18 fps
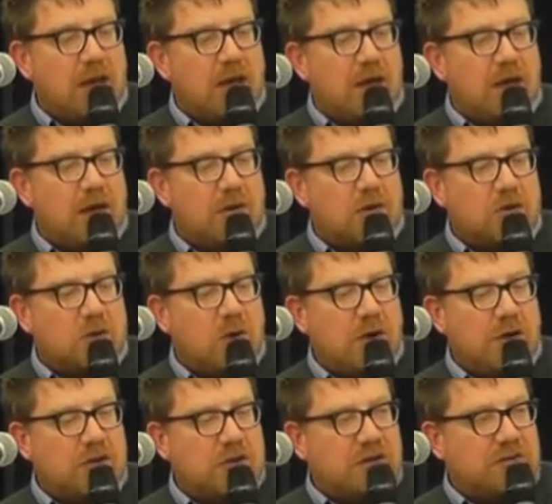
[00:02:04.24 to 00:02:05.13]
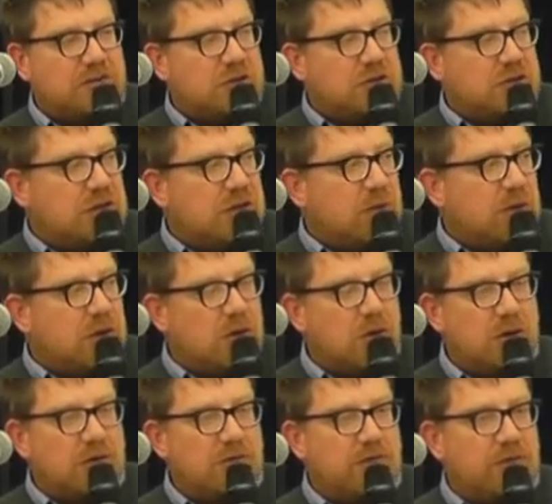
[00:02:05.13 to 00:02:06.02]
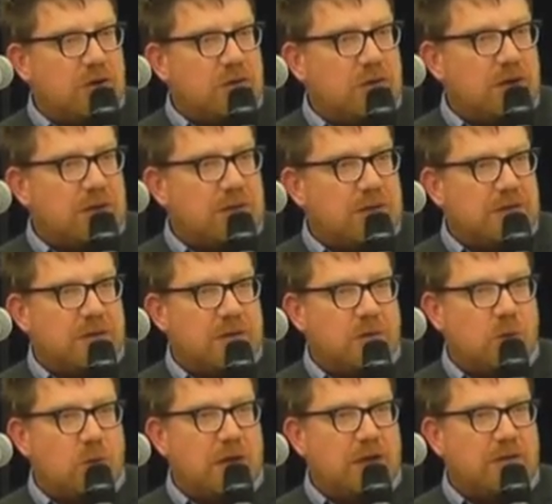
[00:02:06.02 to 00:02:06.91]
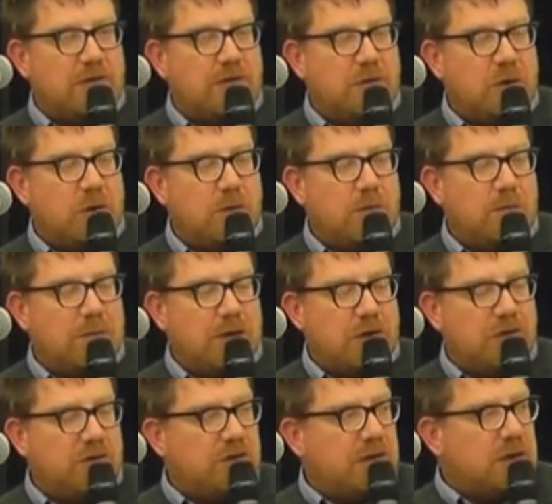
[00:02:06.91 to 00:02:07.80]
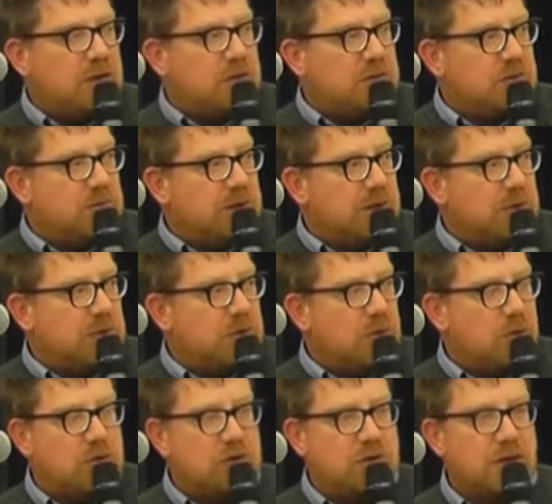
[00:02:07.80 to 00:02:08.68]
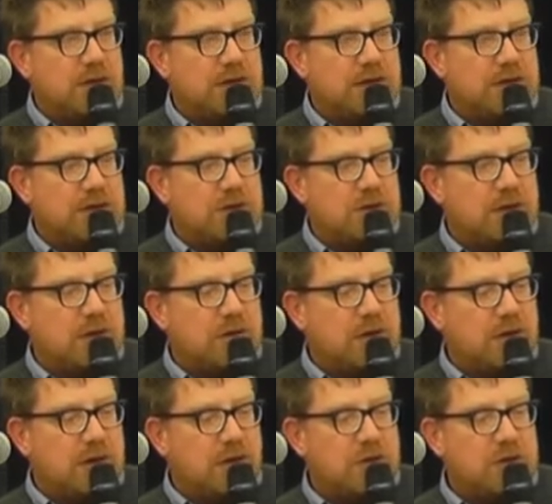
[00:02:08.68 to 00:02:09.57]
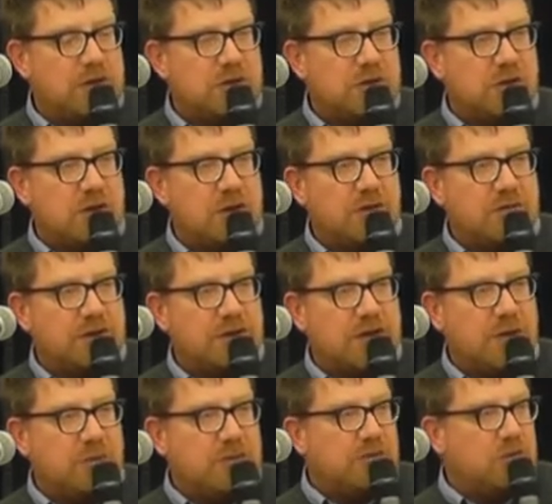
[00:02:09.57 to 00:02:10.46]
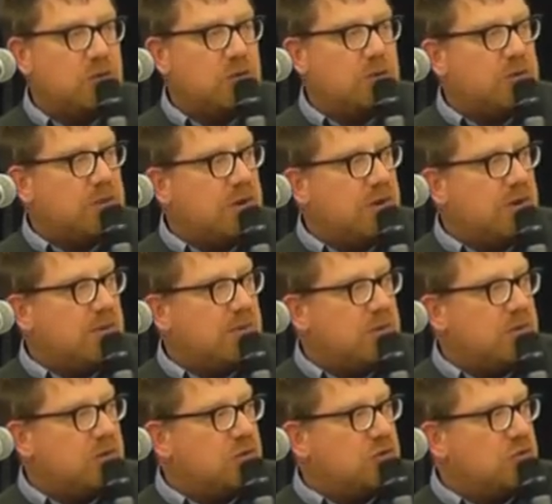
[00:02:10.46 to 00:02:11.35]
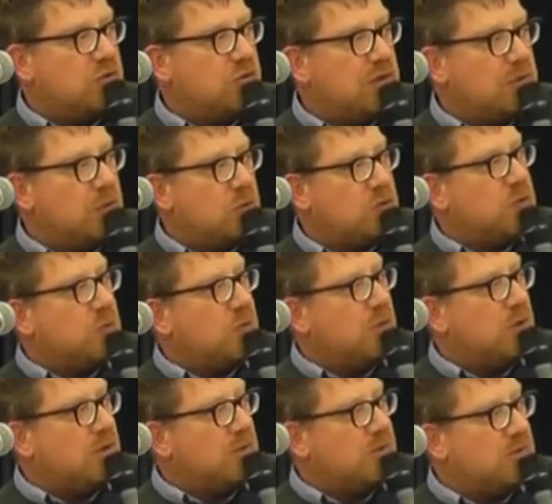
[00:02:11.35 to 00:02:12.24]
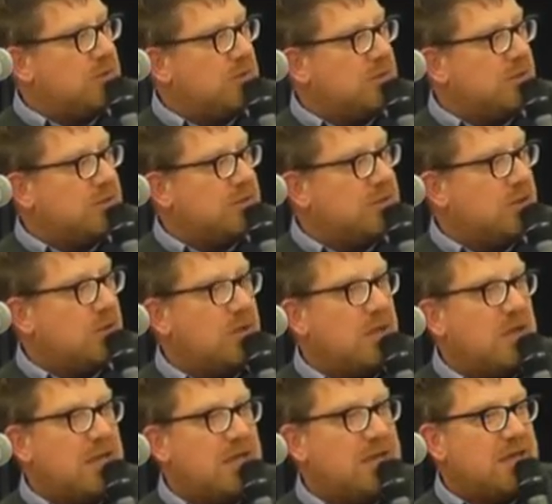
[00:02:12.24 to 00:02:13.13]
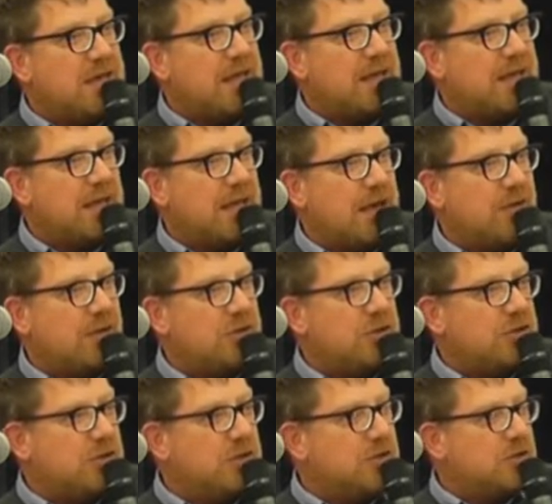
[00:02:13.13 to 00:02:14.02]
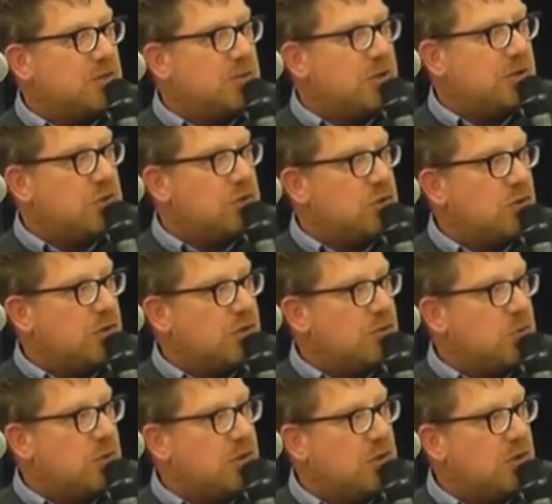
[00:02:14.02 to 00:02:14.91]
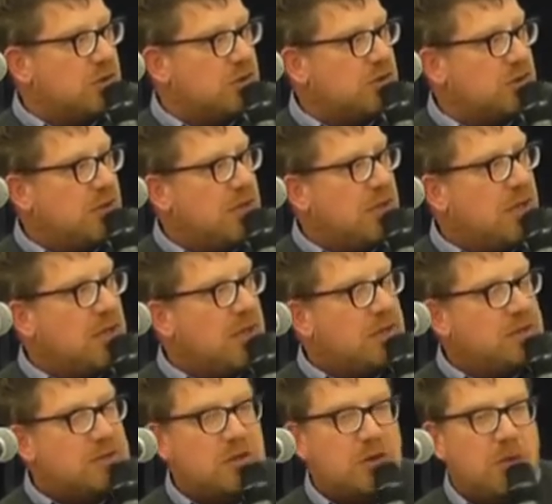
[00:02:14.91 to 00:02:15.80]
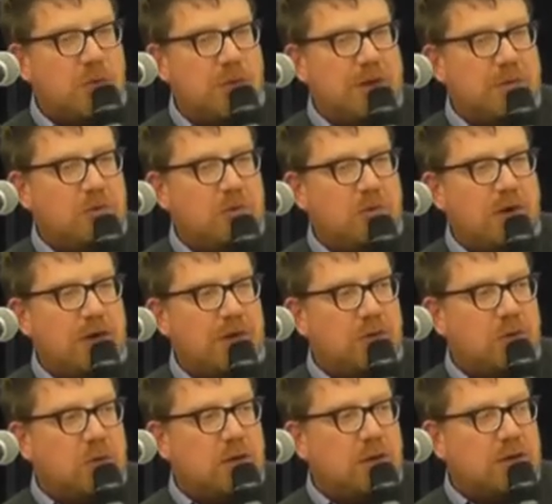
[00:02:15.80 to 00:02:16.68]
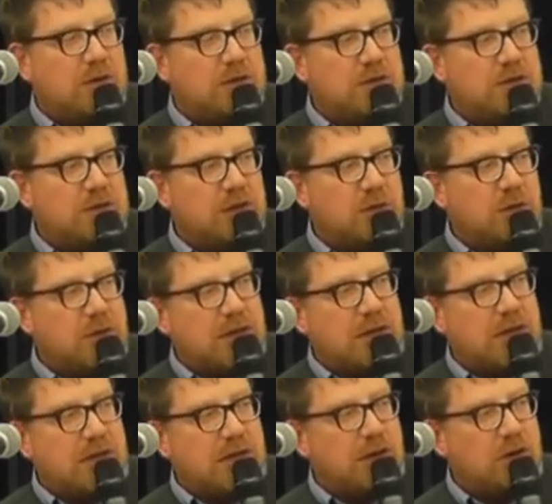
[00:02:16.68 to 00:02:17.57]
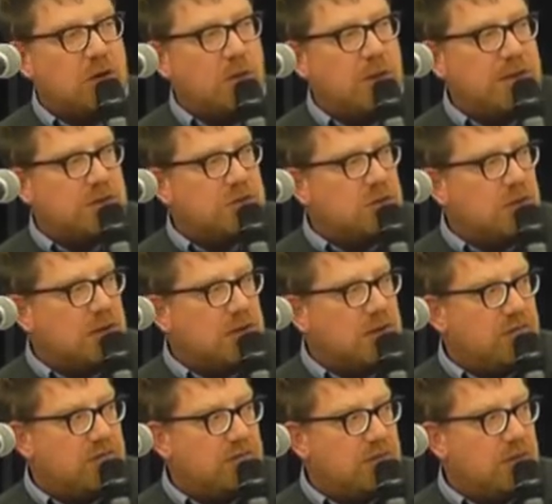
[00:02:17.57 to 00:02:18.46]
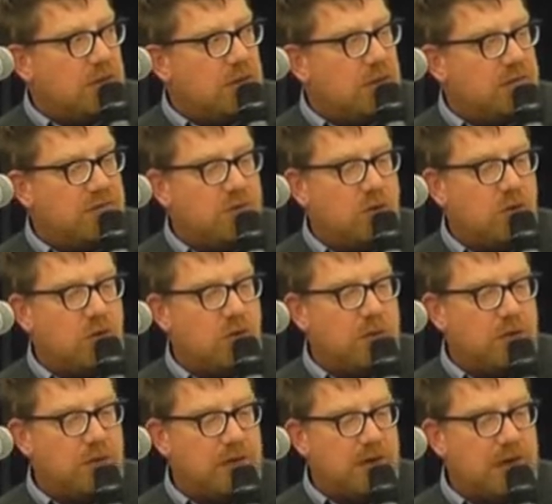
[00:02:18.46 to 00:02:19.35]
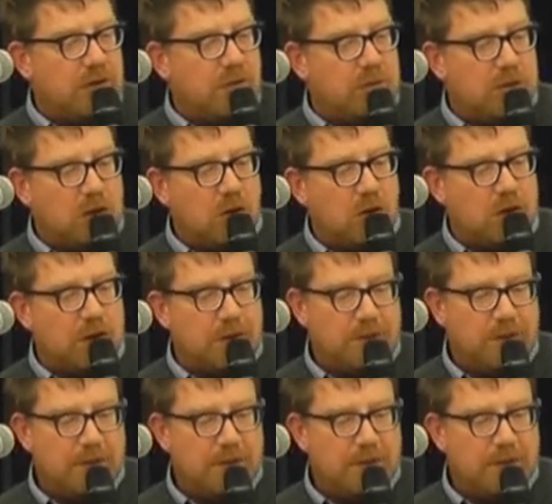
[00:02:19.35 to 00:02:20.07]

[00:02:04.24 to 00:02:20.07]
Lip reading: I was quite chuffed to see we got phoned up the other week from Belfast. Some people who were trying to listen had noticed half an hour before the programme that the stream wasn't working properly, so nagging our engineers to make sure it works. So there are people around the world listening, and we get comments on our forum on there, a blog.